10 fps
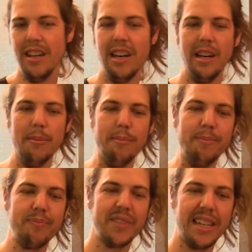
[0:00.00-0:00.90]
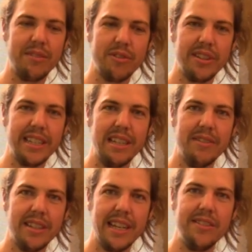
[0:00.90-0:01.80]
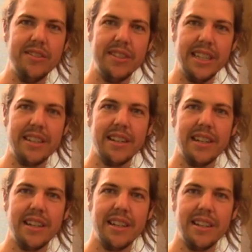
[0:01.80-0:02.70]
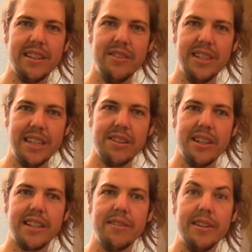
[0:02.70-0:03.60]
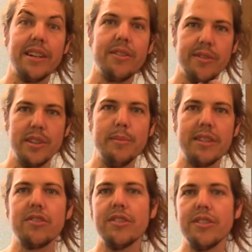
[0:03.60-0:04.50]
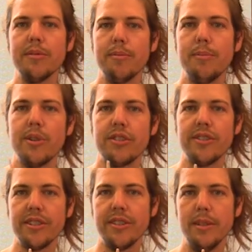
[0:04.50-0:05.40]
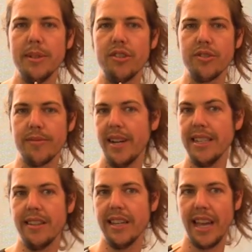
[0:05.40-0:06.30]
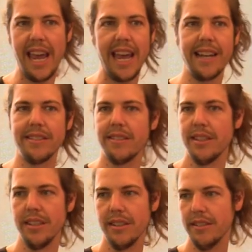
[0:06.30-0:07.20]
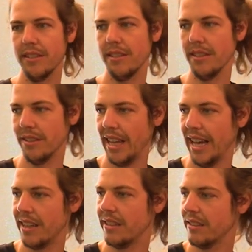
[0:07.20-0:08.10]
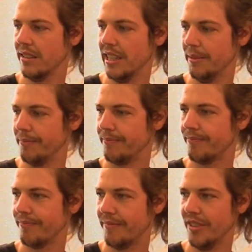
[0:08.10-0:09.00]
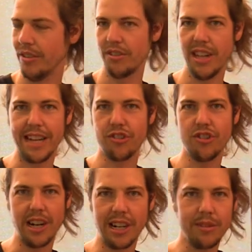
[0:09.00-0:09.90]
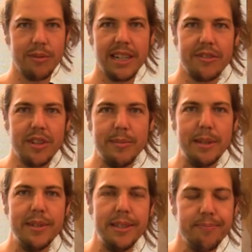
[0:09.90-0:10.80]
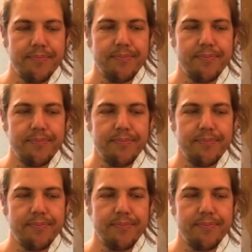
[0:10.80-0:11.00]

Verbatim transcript: um, can really give a nice, unique, uh, unique look and a very three-dimensional portrait or image or anything, hand, leg, um, you know, glass jar, whatever it may be.